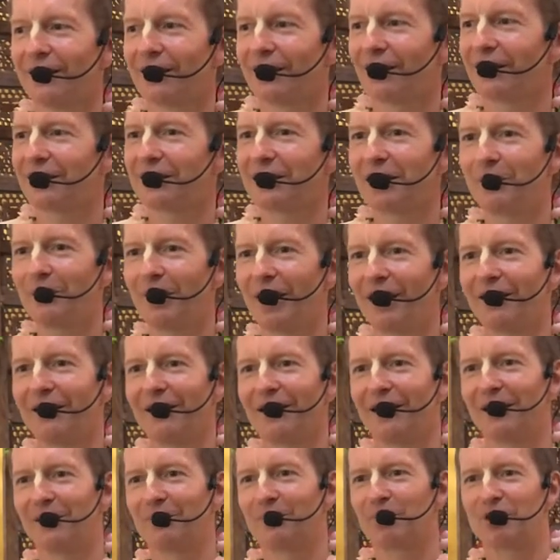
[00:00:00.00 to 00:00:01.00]
kanti mala
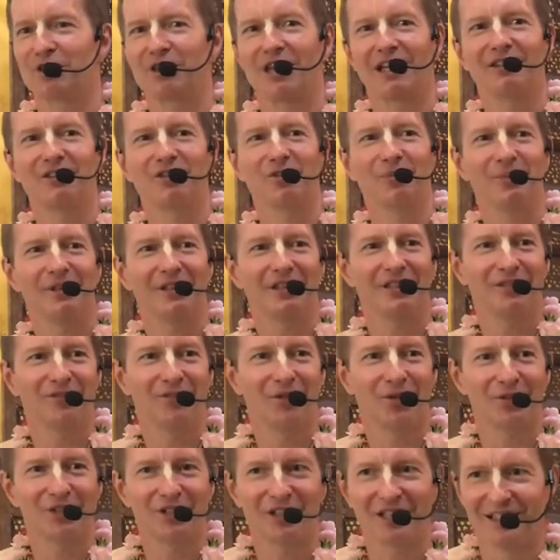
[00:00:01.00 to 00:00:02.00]
and pretend to be a
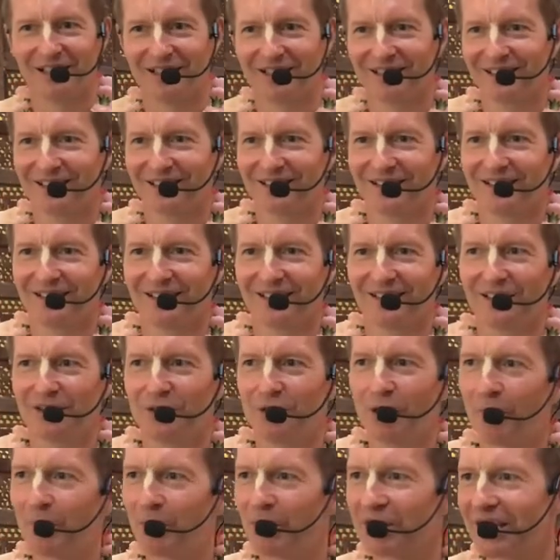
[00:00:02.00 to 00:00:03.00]
devotee.
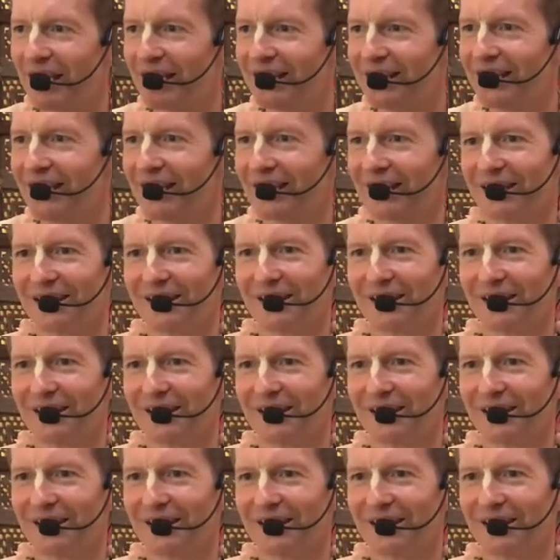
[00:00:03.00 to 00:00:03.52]
You are pretending.